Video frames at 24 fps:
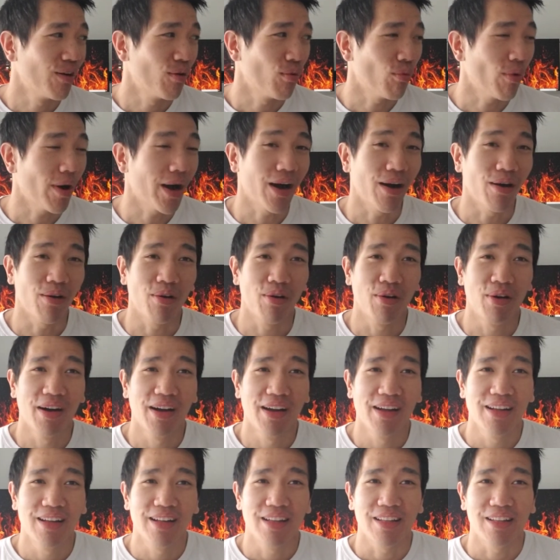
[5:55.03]
wow,
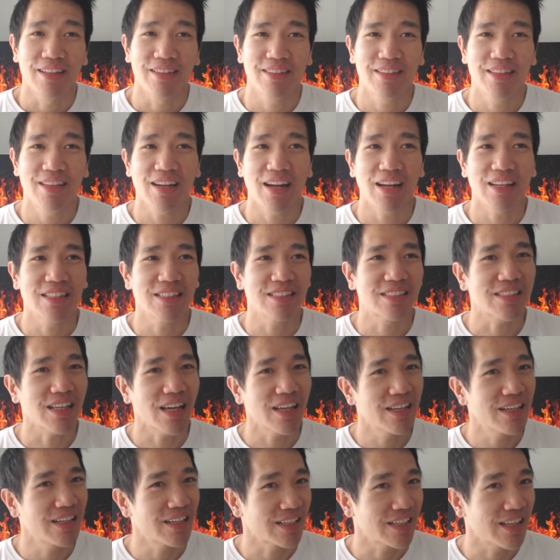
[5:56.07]
then I
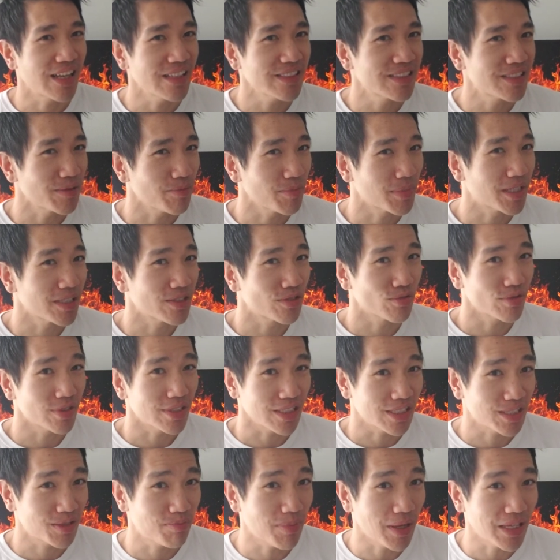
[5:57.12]
decided against it because it was
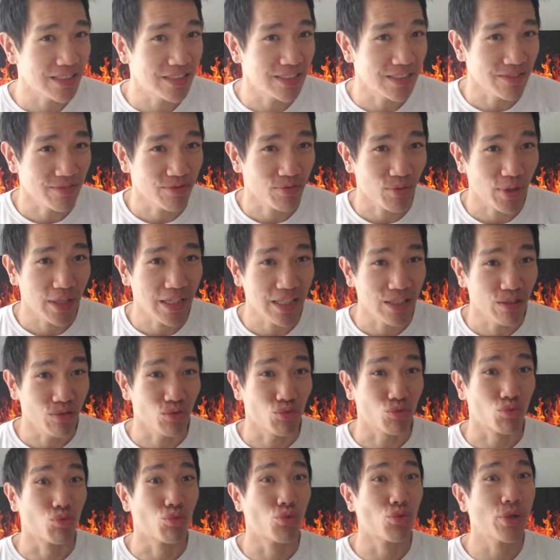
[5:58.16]
expensive, right? It
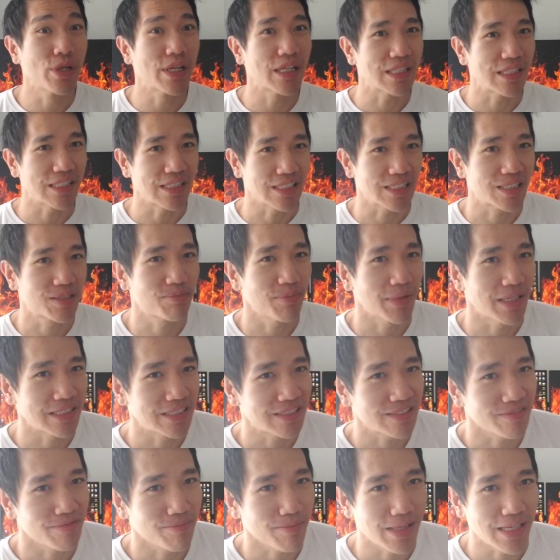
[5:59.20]
was really
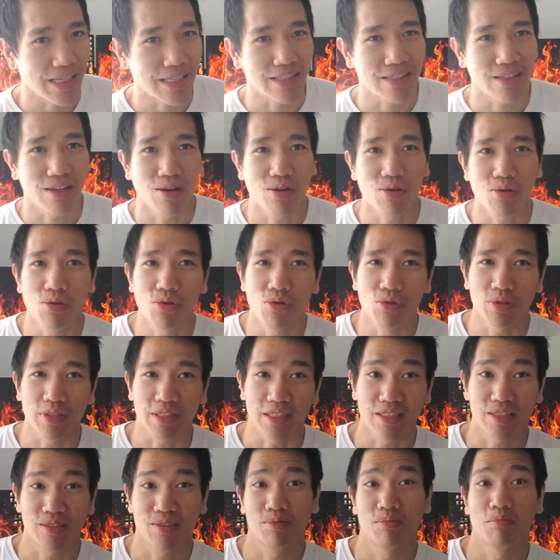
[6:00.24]
expensive, man.
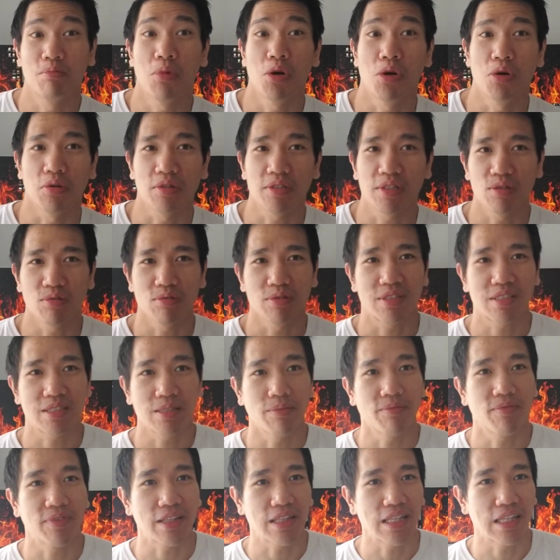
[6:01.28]
Holy smokes, it was
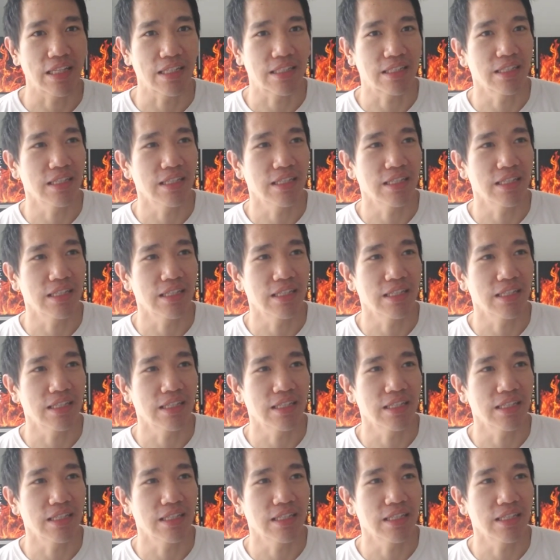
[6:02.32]
something like